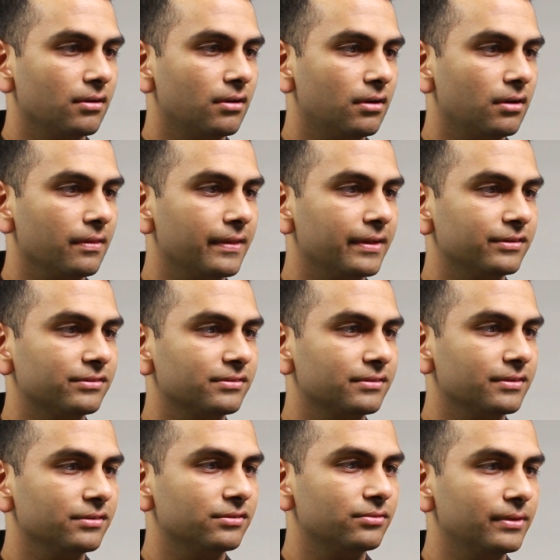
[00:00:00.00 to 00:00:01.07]
all this,
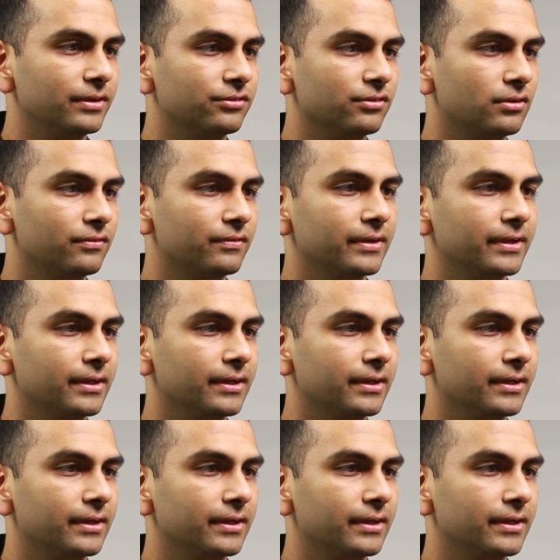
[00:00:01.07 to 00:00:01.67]
this region over